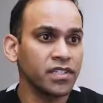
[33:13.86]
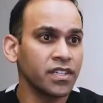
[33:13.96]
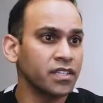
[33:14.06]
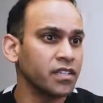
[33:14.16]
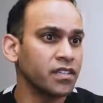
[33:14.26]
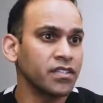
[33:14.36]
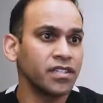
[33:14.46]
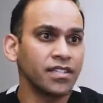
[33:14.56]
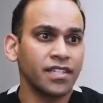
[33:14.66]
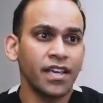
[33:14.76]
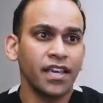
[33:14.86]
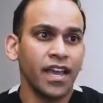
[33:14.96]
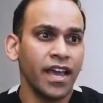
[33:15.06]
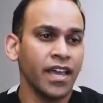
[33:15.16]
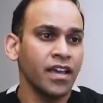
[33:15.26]
listening to this and saying,
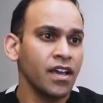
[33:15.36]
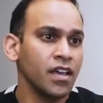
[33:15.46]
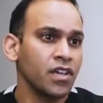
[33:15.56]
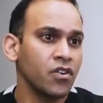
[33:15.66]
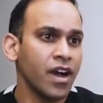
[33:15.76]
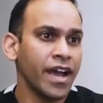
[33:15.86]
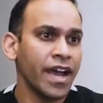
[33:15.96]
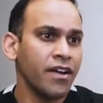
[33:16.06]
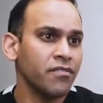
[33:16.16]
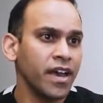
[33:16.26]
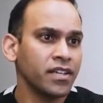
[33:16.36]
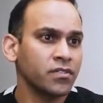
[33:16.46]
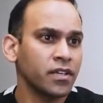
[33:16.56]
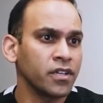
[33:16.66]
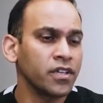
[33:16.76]
hey, you know, I have
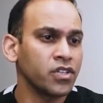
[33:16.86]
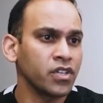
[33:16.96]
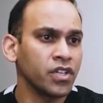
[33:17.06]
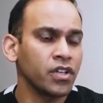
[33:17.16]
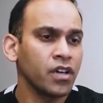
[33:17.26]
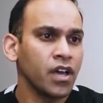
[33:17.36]
X condition,